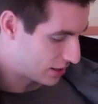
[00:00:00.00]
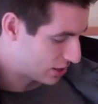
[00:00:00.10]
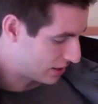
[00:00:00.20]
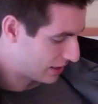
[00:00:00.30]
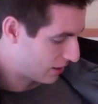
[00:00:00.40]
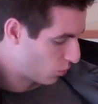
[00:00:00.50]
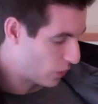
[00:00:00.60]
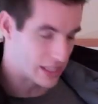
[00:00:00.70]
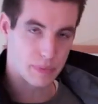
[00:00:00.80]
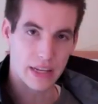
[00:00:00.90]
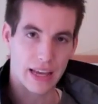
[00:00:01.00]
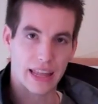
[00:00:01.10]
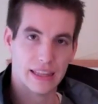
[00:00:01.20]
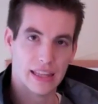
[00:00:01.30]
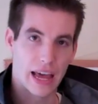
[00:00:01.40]
just wispy
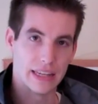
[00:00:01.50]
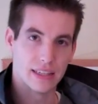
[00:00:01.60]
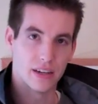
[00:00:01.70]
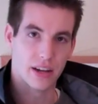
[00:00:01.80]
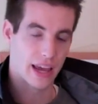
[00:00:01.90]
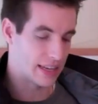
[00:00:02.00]
and light, okay?